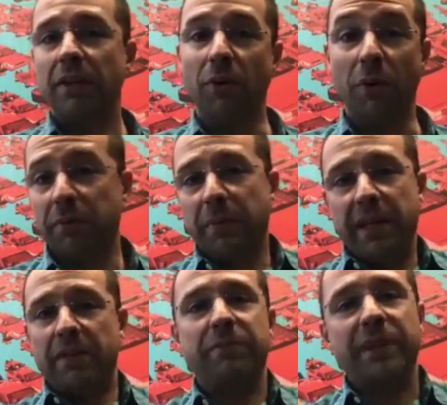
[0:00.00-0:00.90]
or
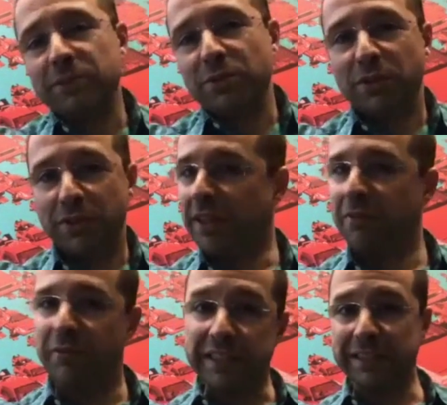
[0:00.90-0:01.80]
an investor that
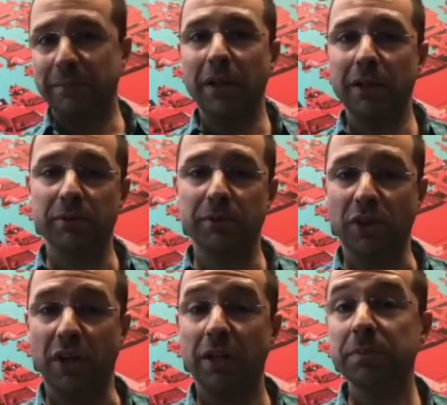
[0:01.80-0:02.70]
invests in multiple
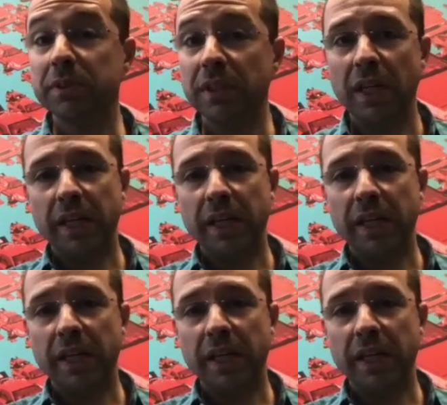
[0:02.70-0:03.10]
startups,